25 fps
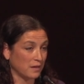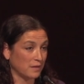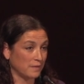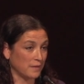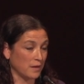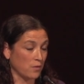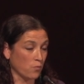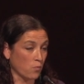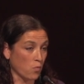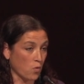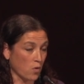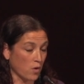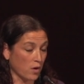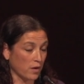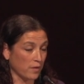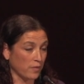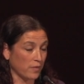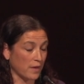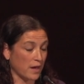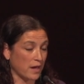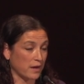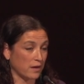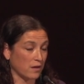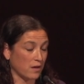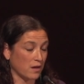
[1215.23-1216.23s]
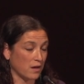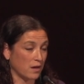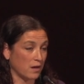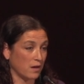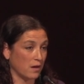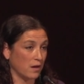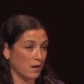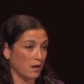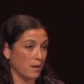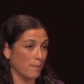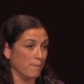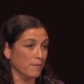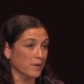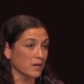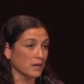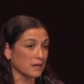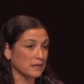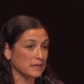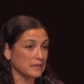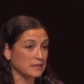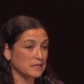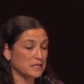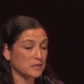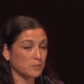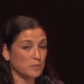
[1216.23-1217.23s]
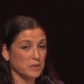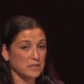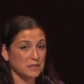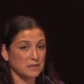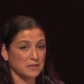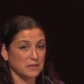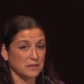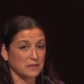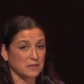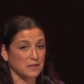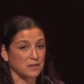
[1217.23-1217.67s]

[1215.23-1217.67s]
They warn that 1 million species